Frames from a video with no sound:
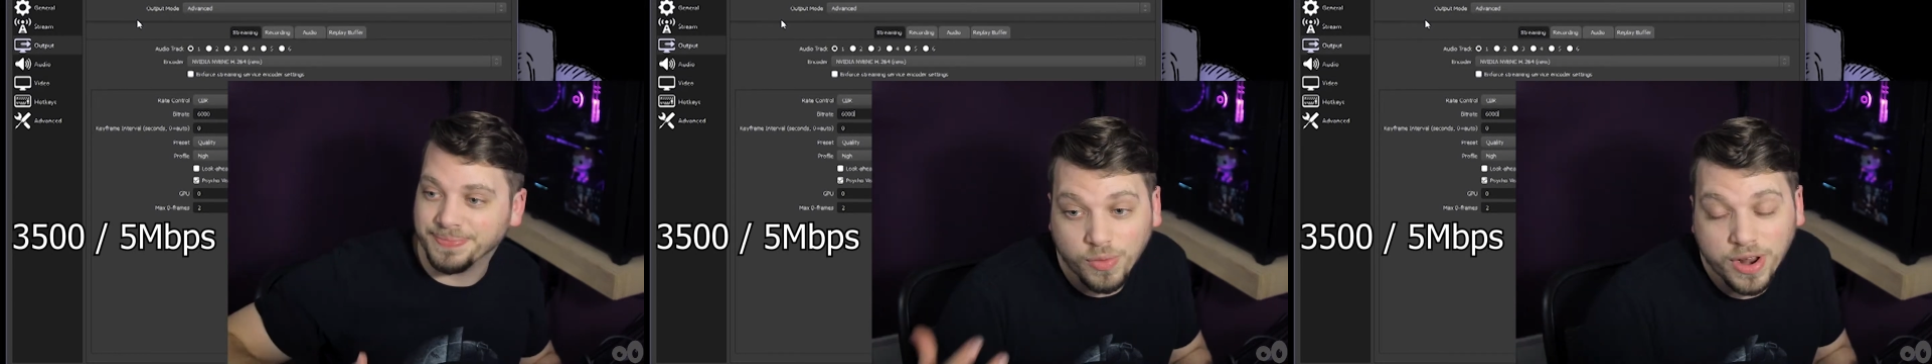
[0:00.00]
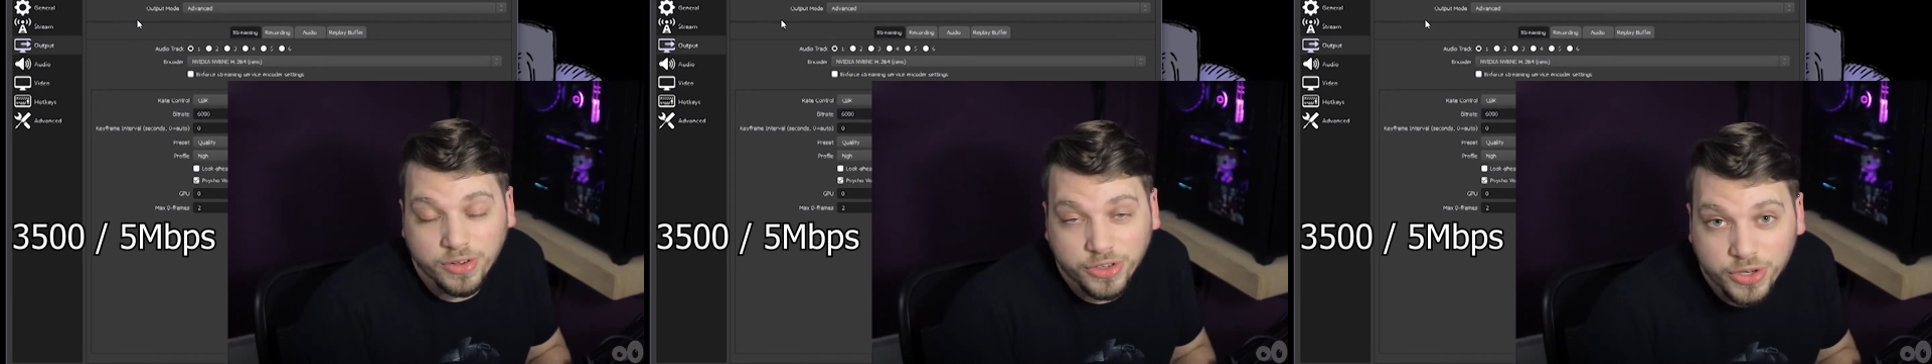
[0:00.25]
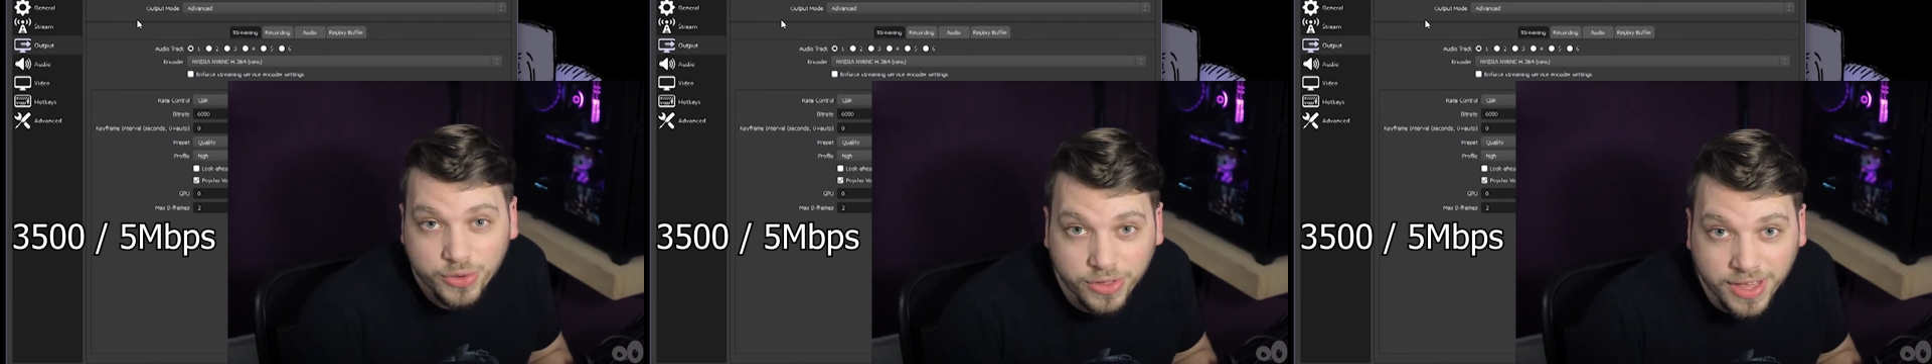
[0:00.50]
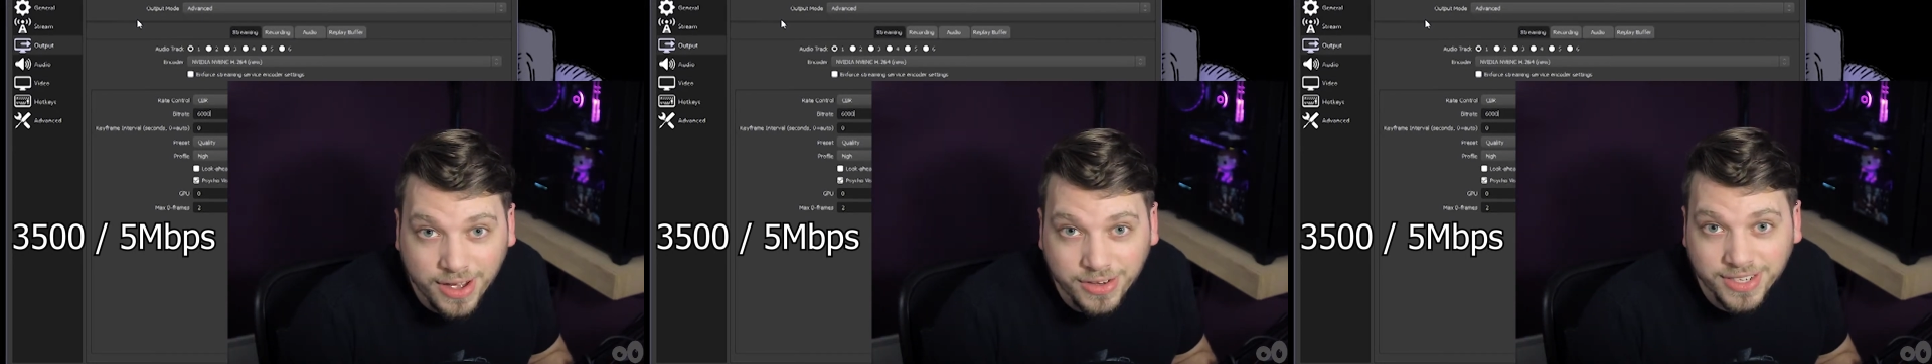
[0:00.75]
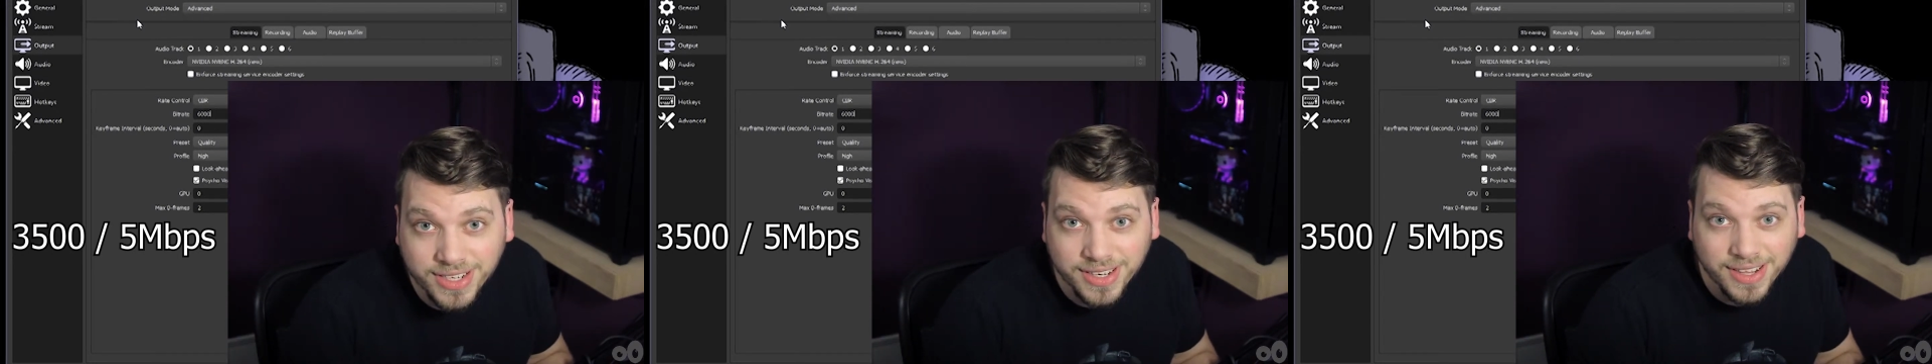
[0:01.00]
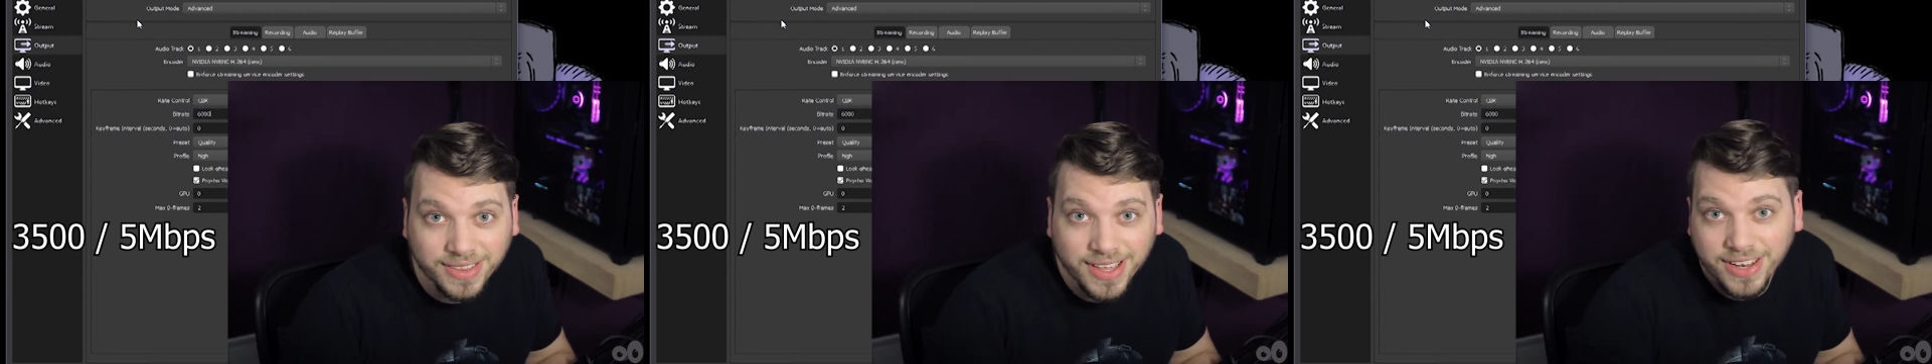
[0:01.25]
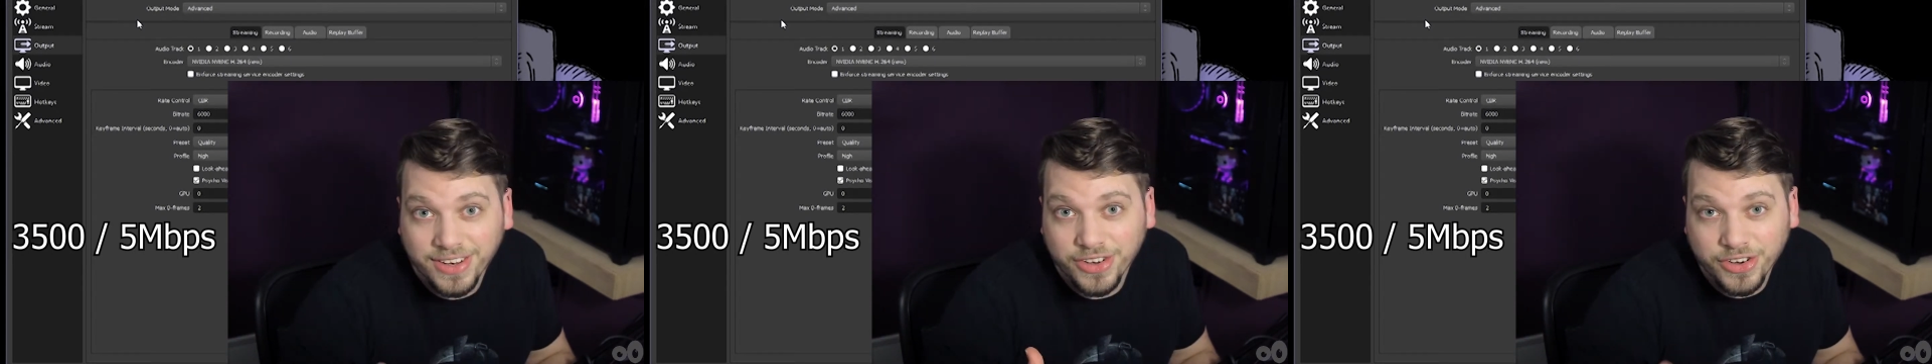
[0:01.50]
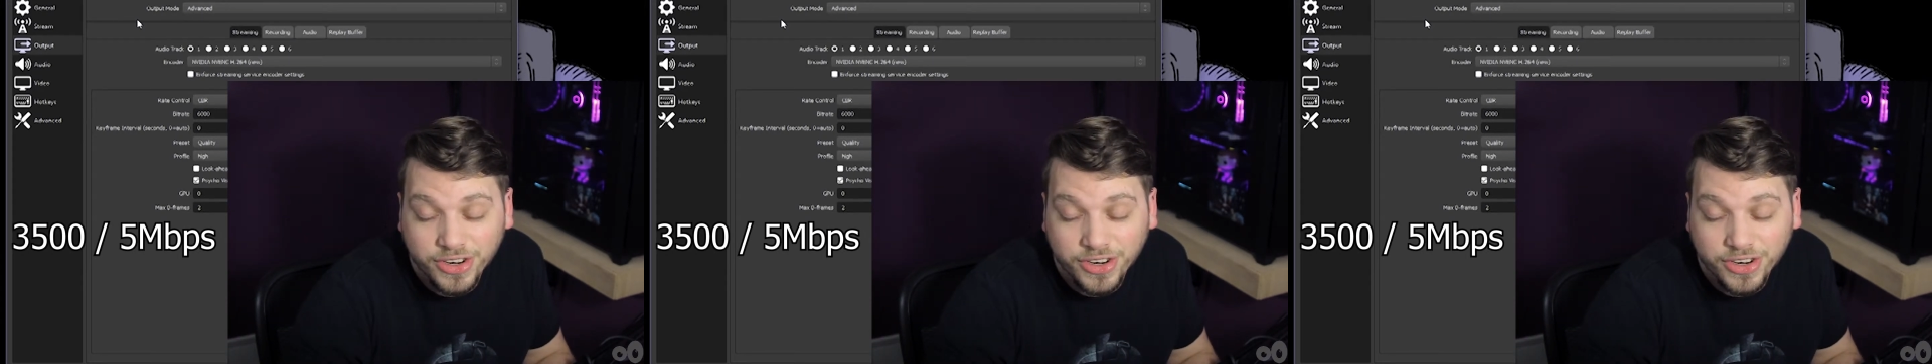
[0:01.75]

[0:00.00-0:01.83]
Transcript: Around 2000, then